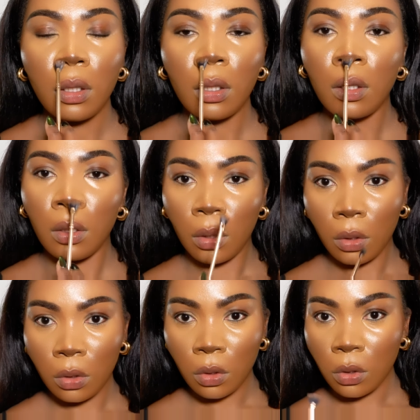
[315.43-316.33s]

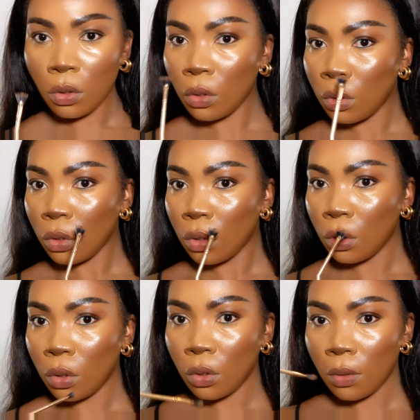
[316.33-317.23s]

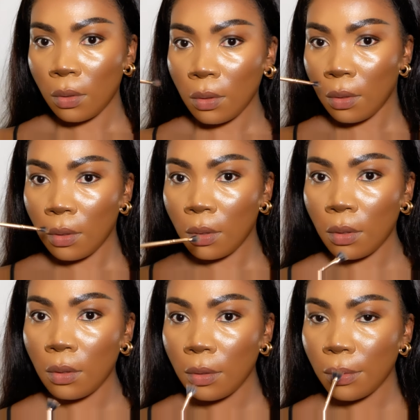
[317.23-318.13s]

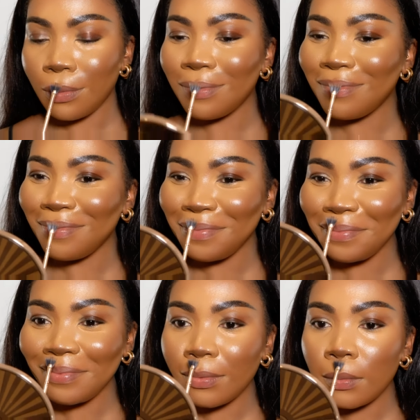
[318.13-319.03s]

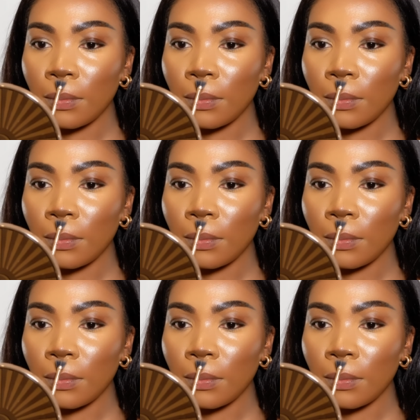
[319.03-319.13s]
[no speech]